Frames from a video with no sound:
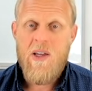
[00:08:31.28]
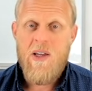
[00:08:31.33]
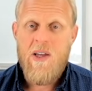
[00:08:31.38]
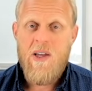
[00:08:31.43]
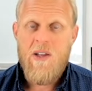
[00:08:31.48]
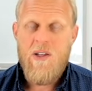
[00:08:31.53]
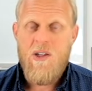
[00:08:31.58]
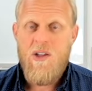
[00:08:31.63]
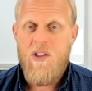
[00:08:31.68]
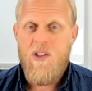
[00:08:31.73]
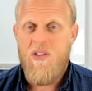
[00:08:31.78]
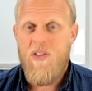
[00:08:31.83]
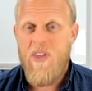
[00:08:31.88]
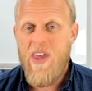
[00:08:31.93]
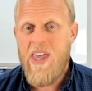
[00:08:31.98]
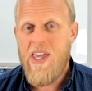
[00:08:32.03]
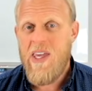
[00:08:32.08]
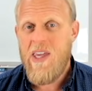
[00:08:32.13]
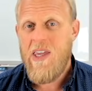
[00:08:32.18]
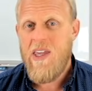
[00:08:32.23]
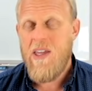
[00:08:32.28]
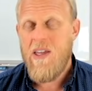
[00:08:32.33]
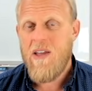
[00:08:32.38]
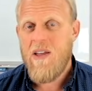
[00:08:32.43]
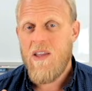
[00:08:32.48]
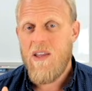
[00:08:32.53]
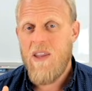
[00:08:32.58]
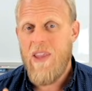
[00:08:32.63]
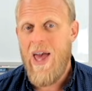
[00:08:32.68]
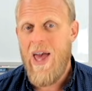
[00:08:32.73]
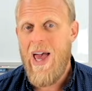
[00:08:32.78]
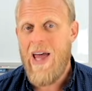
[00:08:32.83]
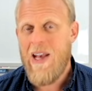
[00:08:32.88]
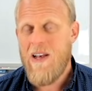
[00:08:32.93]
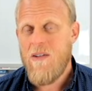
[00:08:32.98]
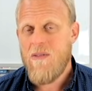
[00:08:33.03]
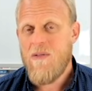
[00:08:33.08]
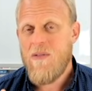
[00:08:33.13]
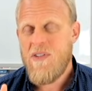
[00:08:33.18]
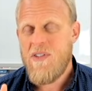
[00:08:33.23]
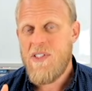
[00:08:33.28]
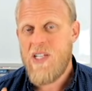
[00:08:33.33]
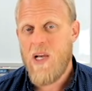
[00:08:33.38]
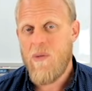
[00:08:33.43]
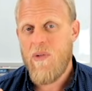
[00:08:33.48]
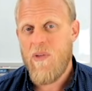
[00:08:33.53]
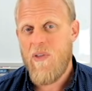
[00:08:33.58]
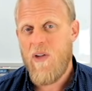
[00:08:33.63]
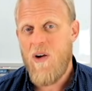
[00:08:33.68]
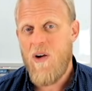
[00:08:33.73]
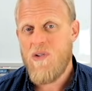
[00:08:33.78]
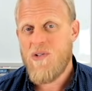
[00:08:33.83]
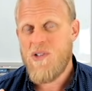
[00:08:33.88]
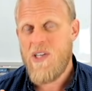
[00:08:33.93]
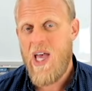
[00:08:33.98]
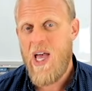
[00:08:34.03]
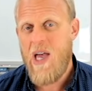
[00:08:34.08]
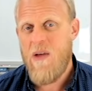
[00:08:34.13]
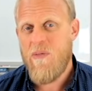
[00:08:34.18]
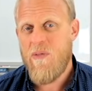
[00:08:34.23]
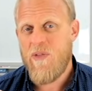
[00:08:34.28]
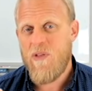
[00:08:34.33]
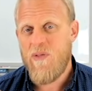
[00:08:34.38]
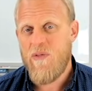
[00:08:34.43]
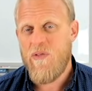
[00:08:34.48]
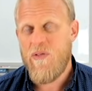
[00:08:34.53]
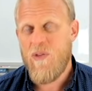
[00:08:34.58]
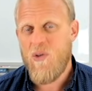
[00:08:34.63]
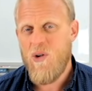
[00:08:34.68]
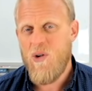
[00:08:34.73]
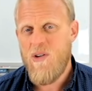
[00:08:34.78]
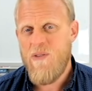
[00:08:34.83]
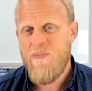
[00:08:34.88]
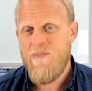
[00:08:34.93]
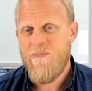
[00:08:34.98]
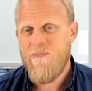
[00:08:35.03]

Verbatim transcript: do you think that some of those came from Ford?